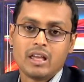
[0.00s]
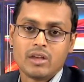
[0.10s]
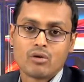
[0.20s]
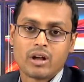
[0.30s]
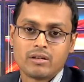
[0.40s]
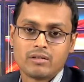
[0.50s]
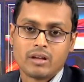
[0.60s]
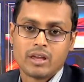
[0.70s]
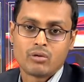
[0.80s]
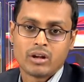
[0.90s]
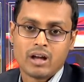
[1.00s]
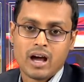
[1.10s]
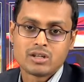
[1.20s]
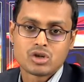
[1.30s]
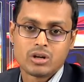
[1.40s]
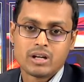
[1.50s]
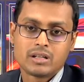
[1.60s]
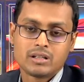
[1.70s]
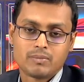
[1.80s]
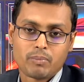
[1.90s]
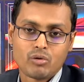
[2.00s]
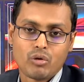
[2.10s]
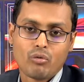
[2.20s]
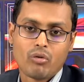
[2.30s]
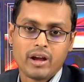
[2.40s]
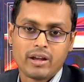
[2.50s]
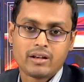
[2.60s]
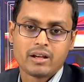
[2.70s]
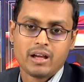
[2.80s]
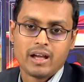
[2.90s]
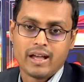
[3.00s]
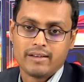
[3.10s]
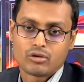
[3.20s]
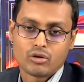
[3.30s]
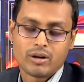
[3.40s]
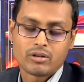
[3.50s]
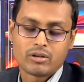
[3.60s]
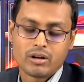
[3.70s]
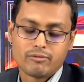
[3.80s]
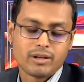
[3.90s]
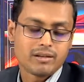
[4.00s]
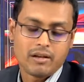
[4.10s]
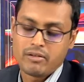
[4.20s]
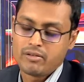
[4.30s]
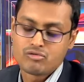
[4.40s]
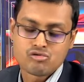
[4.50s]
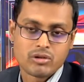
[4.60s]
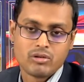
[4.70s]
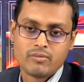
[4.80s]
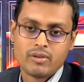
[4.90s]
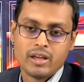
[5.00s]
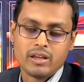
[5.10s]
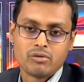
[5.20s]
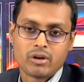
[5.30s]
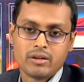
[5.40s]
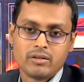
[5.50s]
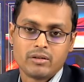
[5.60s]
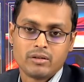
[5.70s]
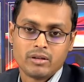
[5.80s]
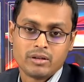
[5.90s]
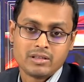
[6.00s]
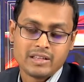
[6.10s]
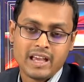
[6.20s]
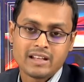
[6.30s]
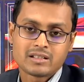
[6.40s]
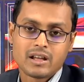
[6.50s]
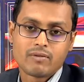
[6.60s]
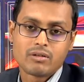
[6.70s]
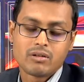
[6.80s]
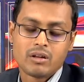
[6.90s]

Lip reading: You can isolate it, purify it and chromatogram it, and it is air stable,